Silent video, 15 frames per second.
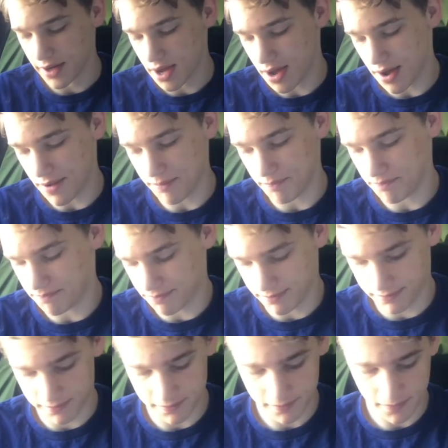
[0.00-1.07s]
Um,
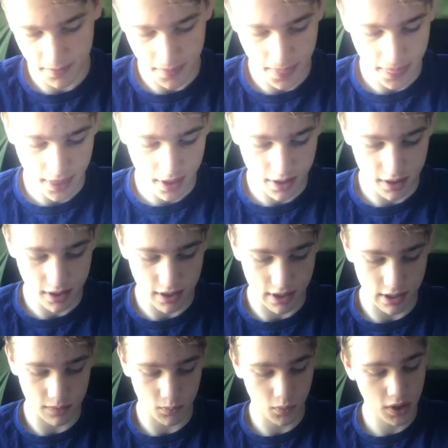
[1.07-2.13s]

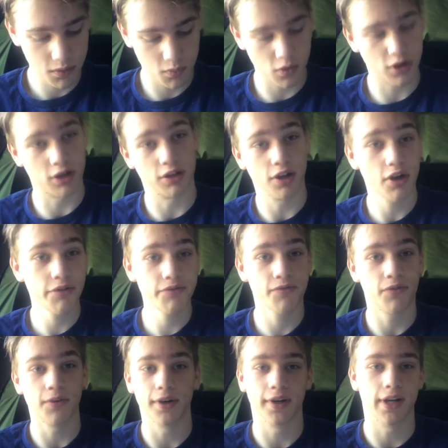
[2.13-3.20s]
and what we're known
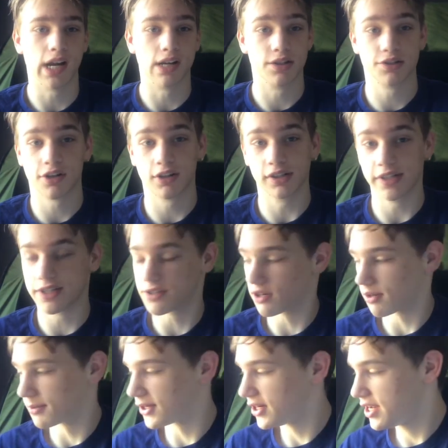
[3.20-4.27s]
for here at Charlie's
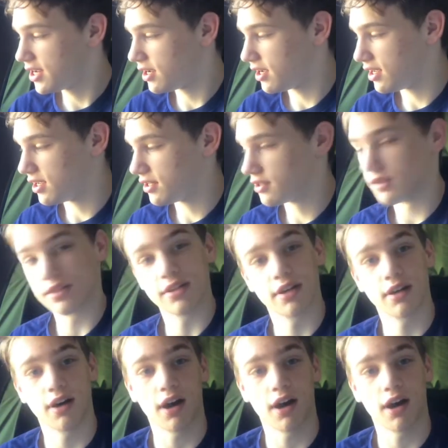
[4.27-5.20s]
Armory is